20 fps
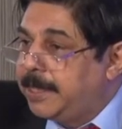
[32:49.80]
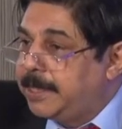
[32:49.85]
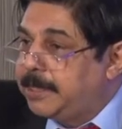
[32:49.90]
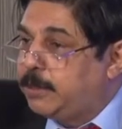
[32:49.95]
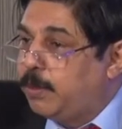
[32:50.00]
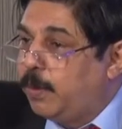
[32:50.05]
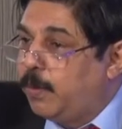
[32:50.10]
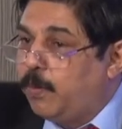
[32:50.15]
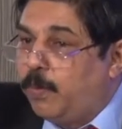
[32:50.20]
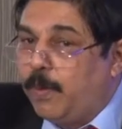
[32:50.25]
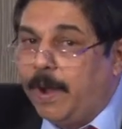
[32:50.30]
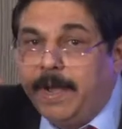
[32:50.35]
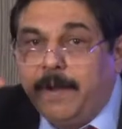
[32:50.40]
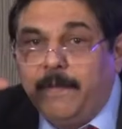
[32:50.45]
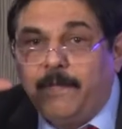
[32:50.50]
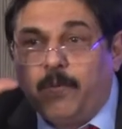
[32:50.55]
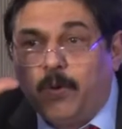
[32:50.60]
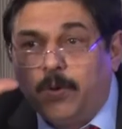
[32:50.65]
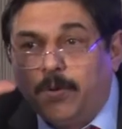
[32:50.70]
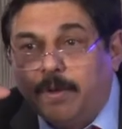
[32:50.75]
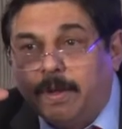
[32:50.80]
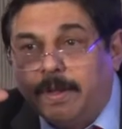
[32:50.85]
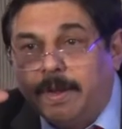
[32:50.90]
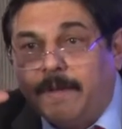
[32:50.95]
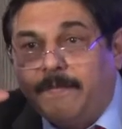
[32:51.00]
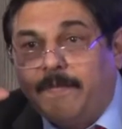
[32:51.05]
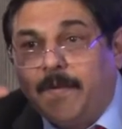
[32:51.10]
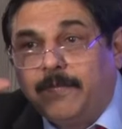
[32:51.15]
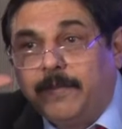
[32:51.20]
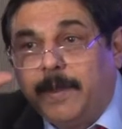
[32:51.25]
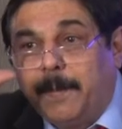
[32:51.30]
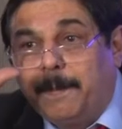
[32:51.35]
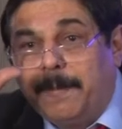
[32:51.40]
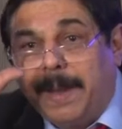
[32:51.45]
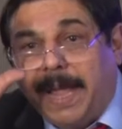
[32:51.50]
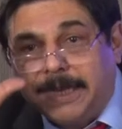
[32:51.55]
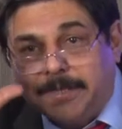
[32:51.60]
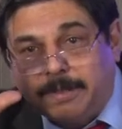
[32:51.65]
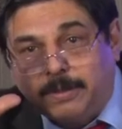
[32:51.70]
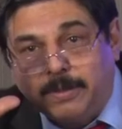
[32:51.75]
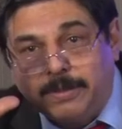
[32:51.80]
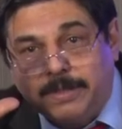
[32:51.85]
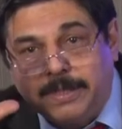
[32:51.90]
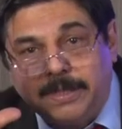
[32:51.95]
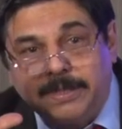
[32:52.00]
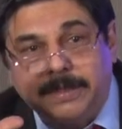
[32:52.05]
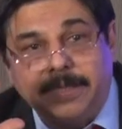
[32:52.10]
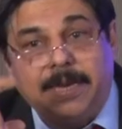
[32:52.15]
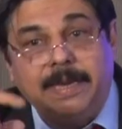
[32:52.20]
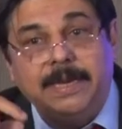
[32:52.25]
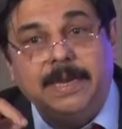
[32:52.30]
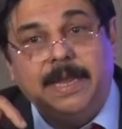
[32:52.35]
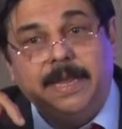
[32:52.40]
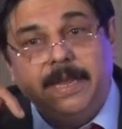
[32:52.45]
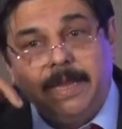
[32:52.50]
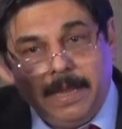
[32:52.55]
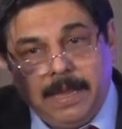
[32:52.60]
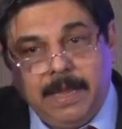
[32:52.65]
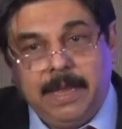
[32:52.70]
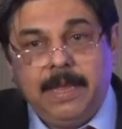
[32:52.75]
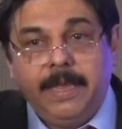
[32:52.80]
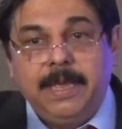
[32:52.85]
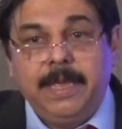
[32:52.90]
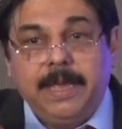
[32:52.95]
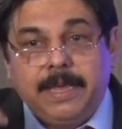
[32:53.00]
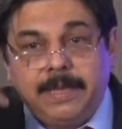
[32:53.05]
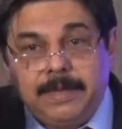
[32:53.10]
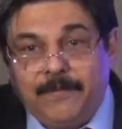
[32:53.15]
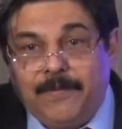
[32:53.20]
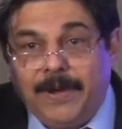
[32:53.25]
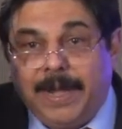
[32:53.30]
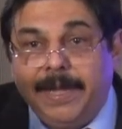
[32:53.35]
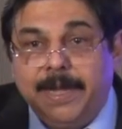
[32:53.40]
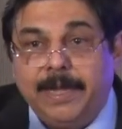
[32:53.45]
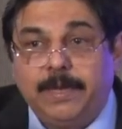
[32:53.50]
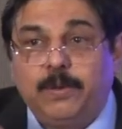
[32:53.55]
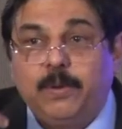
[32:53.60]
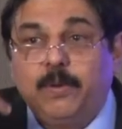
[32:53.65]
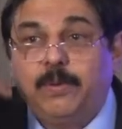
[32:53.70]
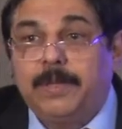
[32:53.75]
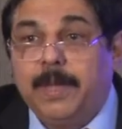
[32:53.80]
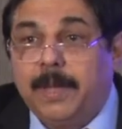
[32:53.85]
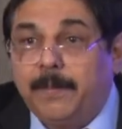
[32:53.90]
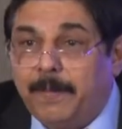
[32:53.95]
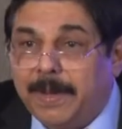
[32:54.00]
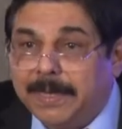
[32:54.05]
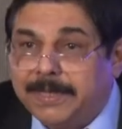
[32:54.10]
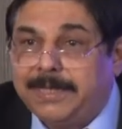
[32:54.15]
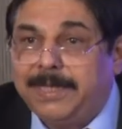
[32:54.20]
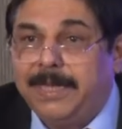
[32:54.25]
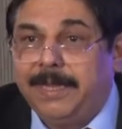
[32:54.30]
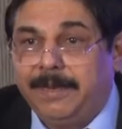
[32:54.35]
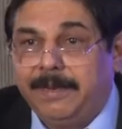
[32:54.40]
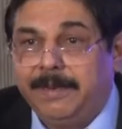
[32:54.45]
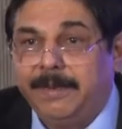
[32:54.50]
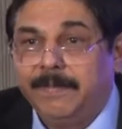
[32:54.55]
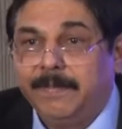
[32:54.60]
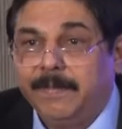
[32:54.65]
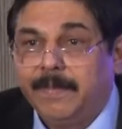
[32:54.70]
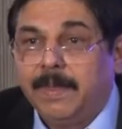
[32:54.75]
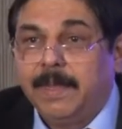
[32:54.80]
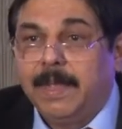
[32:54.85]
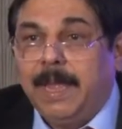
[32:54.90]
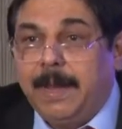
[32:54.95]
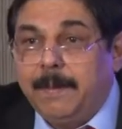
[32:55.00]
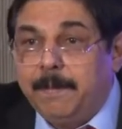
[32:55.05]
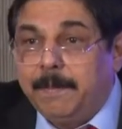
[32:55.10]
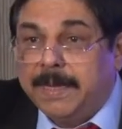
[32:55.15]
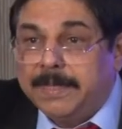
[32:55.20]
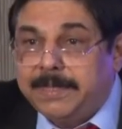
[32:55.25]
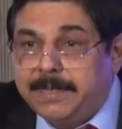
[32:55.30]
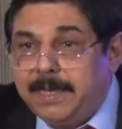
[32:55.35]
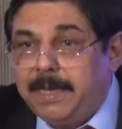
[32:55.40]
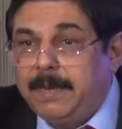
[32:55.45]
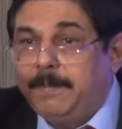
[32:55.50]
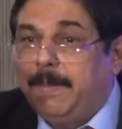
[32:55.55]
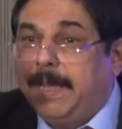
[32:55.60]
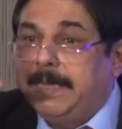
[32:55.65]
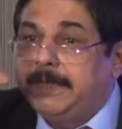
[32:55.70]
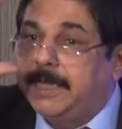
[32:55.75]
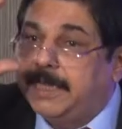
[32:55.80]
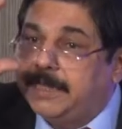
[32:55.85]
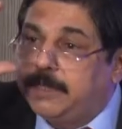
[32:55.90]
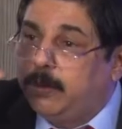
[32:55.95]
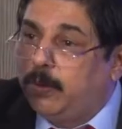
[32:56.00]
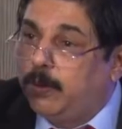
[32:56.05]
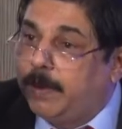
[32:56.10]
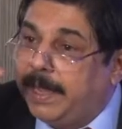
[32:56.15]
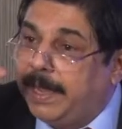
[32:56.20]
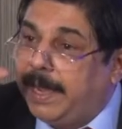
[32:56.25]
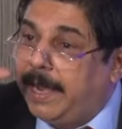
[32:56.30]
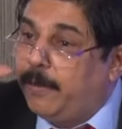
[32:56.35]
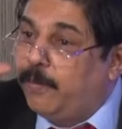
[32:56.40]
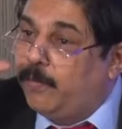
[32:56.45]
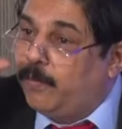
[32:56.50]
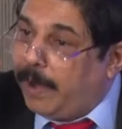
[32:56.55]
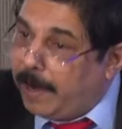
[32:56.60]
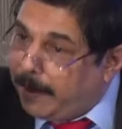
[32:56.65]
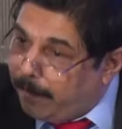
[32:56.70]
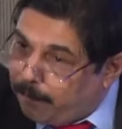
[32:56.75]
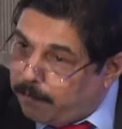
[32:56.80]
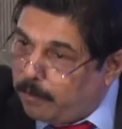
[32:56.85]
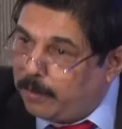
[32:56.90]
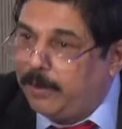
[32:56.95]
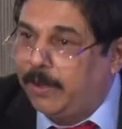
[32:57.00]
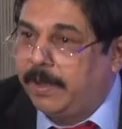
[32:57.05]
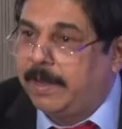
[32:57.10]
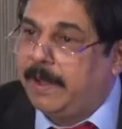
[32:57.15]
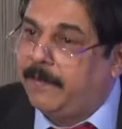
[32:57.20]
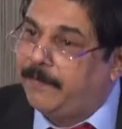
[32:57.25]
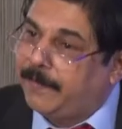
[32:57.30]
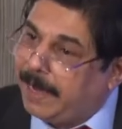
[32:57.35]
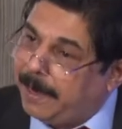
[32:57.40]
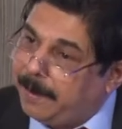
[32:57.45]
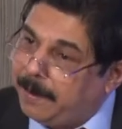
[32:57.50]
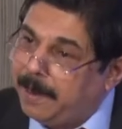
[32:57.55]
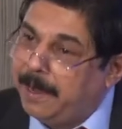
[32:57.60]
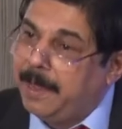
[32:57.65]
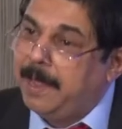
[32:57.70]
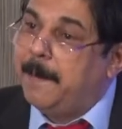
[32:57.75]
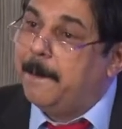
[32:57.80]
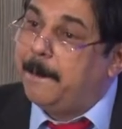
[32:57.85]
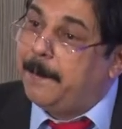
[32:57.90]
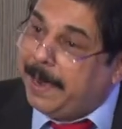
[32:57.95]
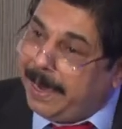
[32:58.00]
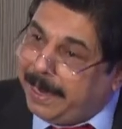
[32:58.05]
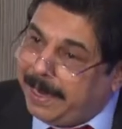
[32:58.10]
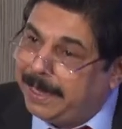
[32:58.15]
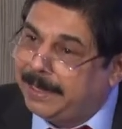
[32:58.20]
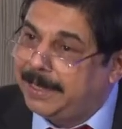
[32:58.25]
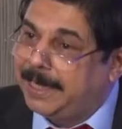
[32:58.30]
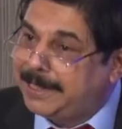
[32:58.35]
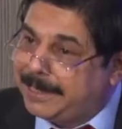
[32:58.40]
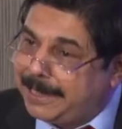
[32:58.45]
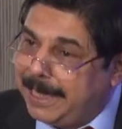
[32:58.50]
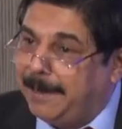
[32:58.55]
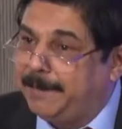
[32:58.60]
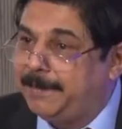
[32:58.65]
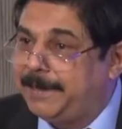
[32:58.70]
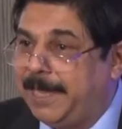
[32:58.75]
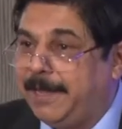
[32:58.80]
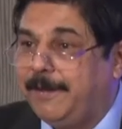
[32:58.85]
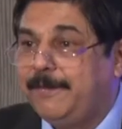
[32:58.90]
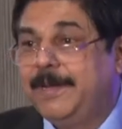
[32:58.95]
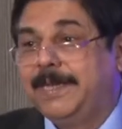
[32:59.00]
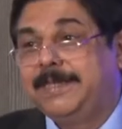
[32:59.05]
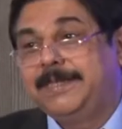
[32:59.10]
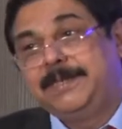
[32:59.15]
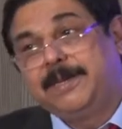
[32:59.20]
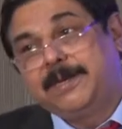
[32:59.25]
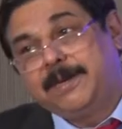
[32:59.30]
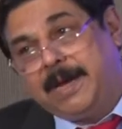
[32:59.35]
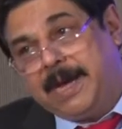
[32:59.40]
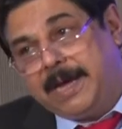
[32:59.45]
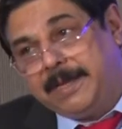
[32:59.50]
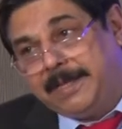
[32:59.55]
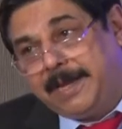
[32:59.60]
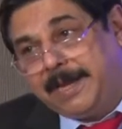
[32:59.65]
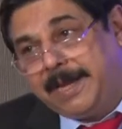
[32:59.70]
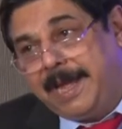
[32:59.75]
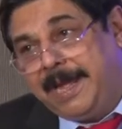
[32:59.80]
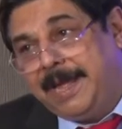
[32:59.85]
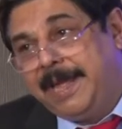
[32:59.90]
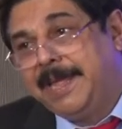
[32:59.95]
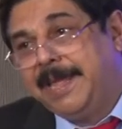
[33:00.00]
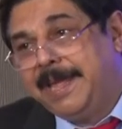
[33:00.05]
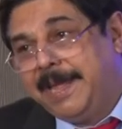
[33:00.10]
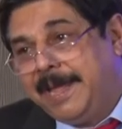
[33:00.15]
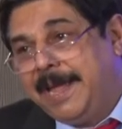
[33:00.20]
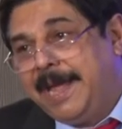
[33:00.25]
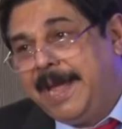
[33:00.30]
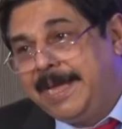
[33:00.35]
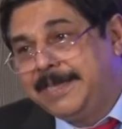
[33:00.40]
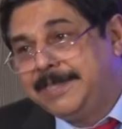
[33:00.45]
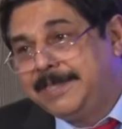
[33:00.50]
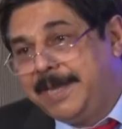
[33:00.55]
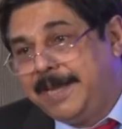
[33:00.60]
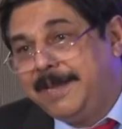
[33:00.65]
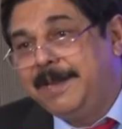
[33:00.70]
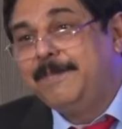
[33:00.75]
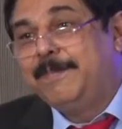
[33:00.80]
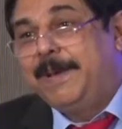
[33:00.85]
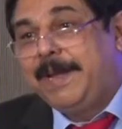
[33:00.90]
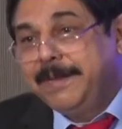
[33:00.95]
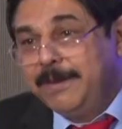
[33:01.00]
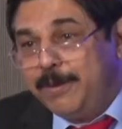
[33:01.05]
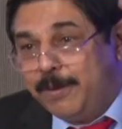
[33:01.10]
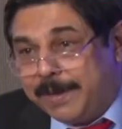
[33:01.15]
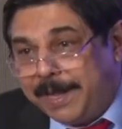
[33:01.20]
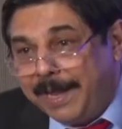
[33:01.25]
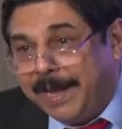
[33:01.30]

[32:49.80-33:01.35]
just took one photograph of the blastocyst and he fed it to the machine. And machine, by just looking at one photograph, can predict the same thing which the other guy has done by